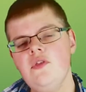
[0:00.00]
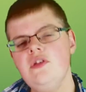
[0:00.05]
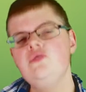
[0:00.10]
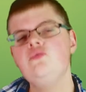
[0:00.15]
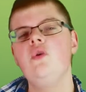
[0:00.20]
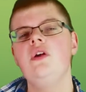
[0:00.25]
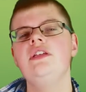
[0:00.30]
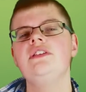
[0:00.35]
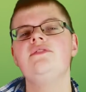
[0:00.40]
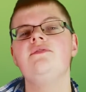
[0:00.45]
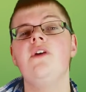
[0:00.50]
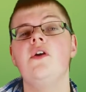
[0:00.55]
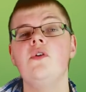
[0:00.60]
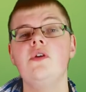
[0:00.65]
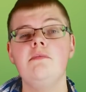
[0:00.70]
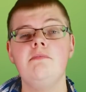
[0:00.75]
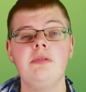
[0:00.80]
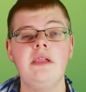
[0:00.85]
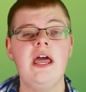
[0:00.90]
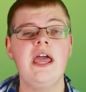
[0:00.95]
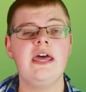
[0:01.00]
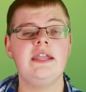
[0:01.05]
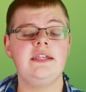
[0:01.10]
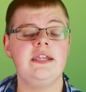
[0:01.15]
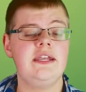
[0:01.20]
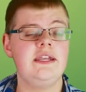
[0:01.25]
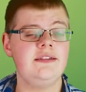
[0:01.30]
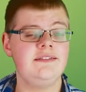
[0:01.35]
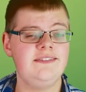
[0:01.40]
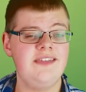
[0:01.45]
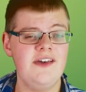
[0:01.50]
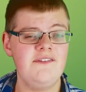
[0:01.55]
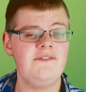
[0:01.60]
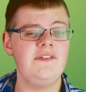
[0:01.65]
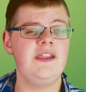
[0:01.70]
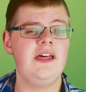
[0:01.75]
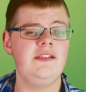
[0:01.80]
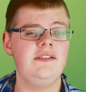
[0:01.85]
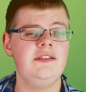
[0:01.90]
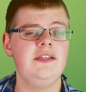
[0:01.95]
this one is very bland and
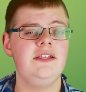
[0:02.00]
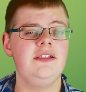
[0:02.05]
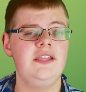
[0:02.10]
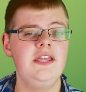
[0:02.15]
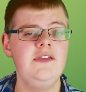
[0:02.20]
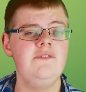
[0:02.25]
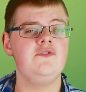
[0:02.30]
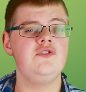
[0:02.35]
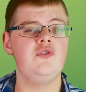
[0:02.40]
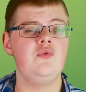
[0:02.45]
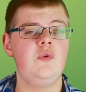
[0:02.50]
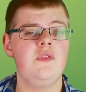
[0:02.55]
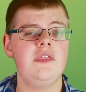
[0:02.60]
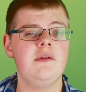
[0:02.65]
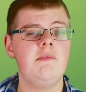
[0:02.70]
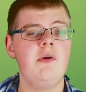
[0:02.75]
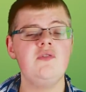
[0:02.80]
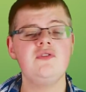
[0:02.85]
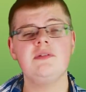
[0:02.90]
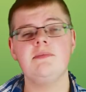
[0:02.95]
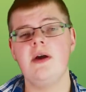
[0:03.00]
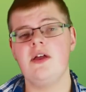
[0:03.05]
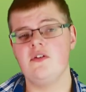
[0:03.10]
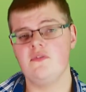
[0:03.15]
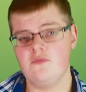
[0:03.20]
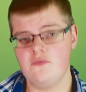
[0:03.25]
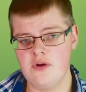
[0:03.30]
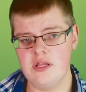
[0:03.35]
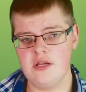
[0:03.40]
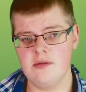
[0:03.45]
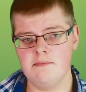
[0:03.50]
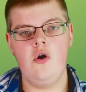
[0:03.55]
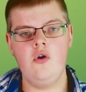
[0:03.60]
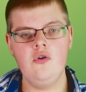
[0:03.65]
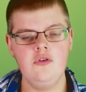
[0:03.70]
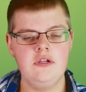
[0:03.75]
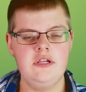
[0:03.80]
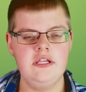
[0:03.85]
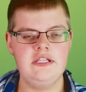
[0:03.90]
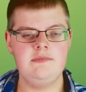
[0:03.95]
definitely leaves you with the most amount of freedom.
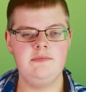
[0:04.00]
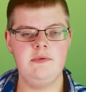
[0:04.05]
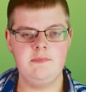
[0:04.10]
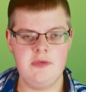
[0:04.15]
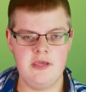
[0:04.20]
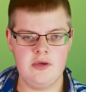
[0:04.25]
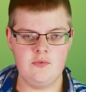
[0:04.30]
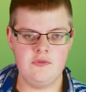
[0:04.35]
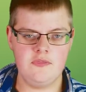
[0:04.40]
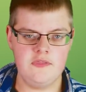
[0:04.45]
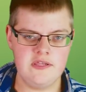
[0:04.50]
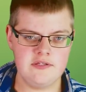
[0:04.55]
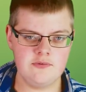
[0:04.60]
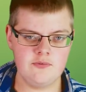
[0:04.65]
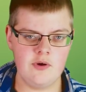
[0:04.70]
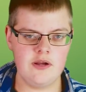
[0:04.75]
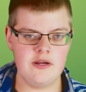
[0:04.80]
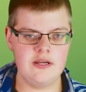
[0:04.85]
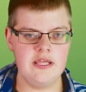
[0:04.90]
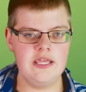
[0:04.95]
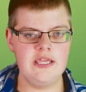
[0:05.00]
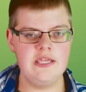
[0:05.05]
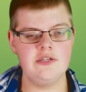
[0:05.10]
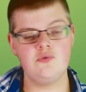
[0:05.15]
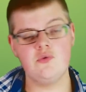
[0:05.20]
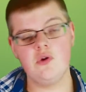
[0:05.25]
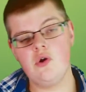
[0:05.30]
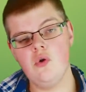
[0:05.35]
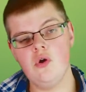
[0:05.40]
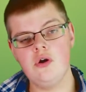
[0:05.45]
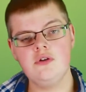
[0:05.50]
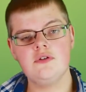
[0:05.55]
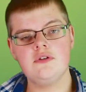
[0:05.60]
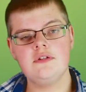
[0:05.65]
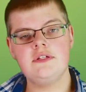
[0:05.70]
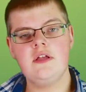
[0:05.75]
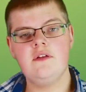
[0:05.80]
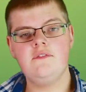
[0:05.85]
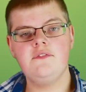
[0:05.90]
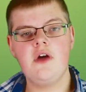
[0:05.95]
All you need to be big with this one is record
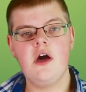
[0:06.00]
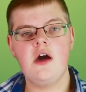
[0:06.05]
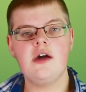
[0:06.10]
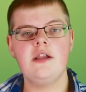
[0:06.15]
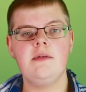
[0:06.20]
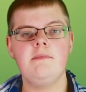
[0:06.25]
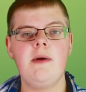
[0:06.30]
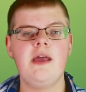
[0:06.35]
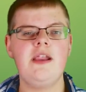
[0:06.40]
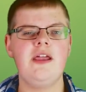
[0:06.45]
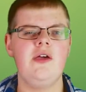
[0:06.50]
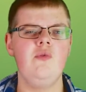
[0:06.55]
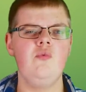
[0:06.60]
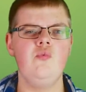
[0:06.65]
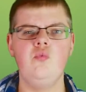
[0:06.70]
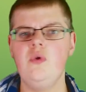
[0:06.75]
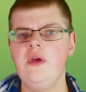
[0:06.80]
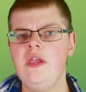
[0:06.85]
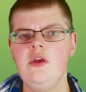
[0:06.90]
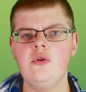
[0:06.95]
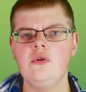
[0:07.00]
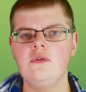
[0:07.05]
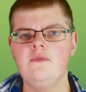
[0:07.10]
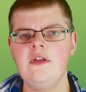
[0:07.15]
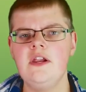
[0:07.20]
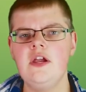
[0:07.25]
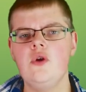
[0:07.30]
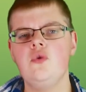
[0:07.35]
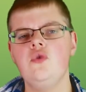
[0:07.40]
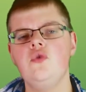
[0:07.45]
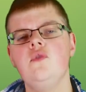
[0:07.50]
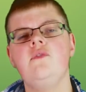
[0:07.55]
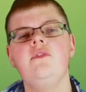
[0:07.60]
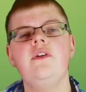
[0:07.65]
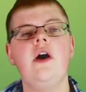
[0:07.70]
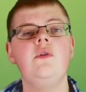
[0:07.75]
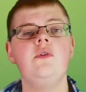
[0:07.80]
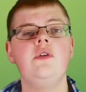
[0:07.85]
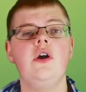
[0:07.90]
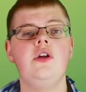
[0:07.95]
yourself talking about a weird video you
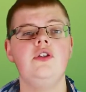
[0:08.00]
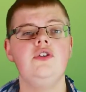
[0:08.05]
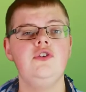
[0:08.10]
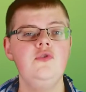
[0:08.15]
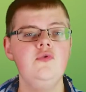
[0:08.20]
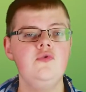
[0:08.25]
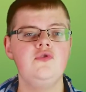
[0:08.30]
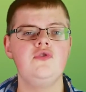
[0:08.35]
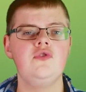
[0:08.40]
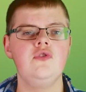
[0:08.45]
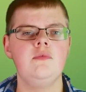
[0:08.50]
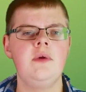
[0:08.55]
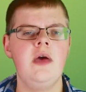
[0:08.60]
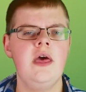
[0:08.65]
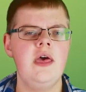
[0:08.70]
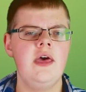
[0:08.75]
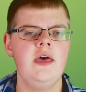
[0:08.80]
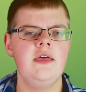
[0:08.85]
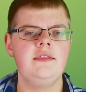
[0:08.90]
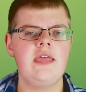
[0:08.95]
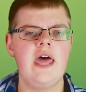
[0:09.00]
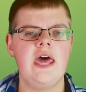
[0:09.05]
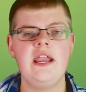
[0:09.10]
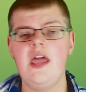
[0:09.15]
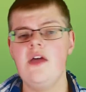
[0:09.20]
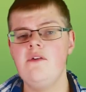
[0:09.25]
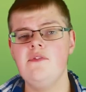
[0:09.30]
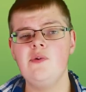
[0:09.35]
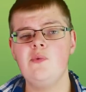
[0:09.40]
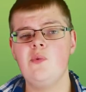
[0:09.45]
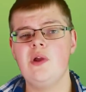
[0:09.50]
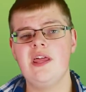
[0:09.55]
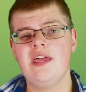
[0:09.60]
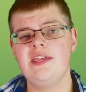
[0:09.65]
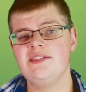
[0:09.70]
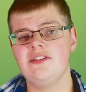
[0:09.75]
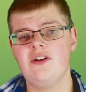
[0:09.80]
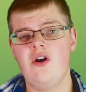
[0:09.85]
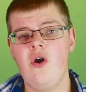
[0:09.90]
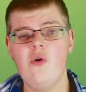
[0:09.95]
found on YouTube that everyone
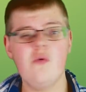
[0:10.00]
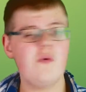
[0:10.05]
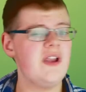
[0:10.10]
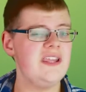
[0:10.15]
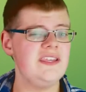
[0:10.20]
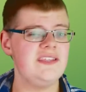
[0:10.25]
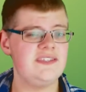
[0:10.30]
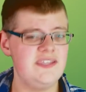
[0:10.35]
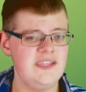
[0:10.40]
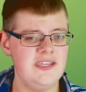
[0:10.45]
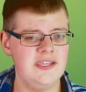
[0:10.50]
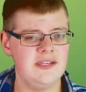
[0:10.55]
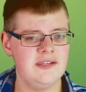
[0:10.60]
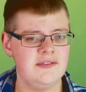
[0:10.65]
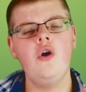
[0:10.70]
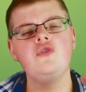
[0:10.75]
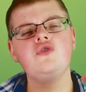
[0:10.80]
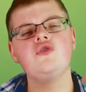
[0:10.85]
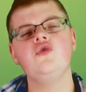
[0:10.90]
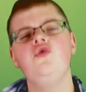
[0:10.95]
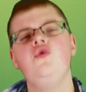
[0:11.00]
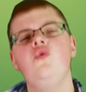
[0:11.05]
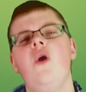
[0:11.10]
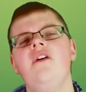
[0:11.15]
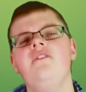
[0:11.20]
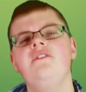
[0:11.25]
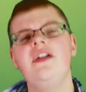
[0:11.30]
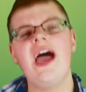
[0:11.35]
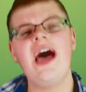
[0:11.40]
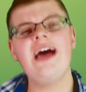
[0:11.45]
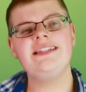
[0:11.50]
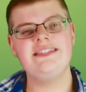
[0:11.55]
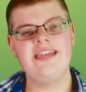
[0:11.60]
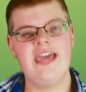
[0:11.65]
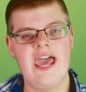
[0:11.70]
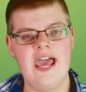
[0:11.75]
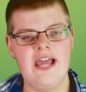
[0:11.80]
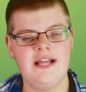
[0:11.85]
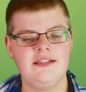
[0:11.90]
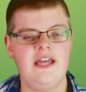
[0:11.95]
has already seen. Also, you have got
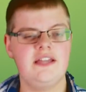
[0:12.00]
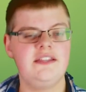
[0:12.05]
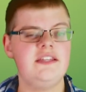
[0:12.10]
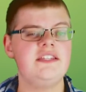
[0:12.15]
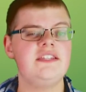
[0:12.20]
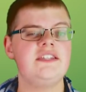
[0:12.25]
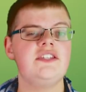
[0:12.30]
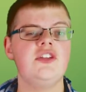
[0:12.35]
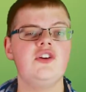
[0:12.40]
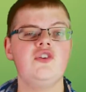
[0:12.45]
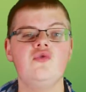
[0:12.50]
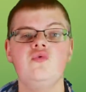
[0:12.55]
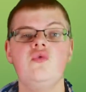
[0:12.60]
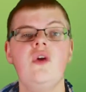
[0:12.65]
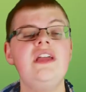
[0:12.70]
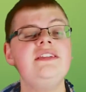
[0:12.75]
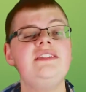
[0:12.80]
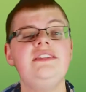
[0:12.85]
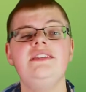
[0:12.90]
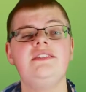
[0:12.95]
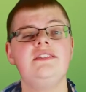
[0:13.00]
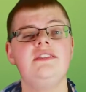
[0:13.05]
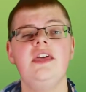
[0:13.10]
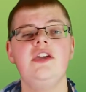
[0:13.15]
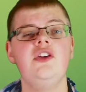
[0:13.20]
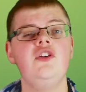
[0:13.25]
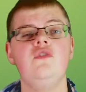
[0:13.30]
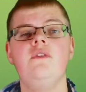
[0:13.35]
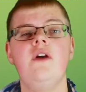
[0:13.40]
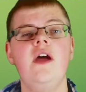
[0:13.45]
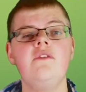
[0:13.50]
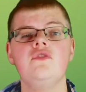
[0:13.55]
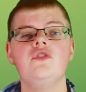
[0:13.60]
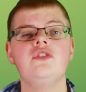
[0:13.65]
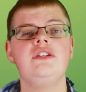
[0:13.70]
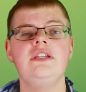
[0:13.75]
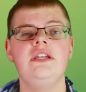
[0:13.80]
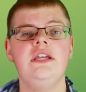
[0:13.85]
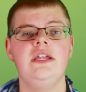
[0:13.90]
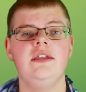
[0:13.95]
to act like this is the craziest thing you've ever
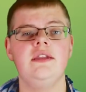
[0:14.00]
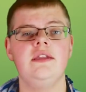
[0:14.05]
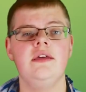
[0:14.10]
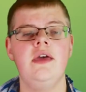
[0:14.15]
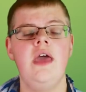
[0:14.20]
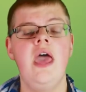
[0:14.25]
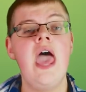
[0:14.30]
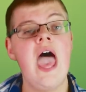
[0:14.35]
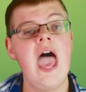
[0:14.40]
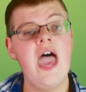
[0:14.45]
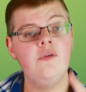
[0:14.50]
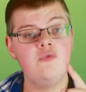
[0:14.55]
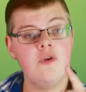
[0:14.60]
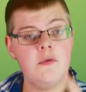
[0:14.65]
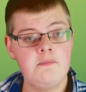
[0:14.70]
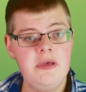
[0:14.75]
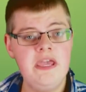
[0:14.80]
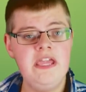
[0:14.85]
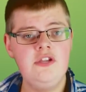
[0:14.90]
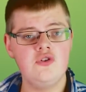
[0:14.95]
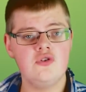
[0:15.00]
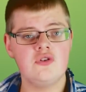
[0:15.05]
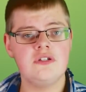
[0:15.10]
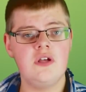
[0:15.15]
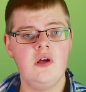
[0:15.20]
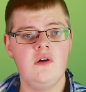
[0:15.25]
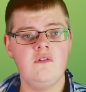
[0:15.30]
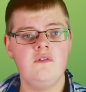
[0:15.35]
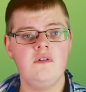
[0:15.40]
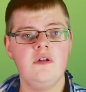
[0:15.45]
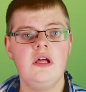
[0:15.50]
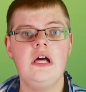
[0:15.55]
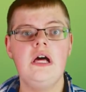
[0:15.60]
seen and repeat yourself